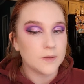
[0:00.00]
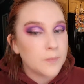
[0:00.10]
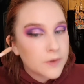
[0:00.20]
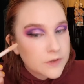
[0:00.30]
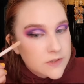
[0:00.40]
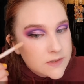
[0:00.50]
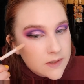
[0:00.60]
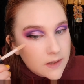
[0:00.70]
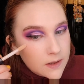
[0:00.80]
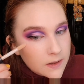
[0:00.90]
Put just
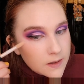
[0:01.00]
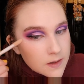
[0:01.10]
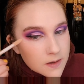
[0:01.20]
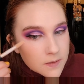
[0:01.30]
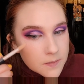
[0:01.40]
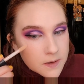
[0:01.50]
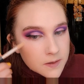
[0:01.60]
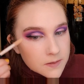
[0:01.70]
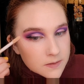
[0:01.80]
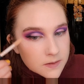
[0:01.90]
a little bit,
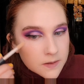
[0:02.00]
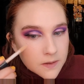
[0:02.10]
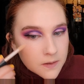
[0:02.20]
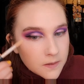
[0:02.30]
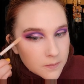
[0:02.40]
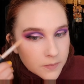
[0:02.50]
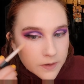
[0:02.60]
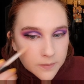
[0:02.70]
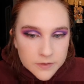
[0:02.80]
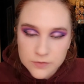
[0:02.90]

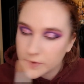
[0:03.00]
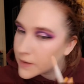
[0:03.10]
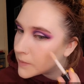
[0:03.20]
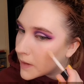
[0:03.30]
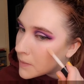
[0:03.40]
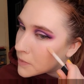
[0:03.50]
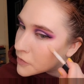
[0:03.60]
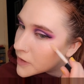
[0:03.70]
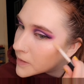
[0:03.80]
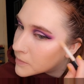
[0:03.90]
pretty much right where I
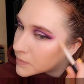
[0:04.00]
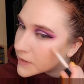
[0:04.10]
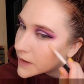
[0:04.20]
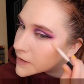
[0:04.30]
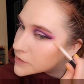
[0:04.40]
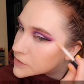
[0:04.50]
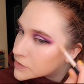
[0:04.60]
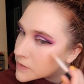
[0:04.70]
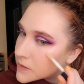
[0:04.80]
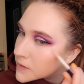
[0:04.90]
put that blush.